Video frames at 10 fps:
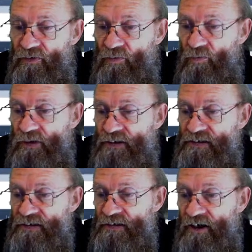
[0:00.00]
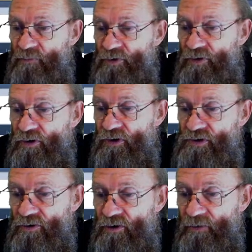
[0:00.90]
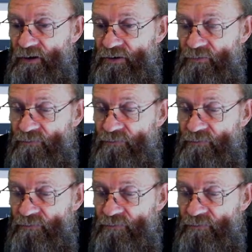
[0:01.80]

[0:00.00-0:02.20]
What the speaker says: What is interrupt occurrence all about?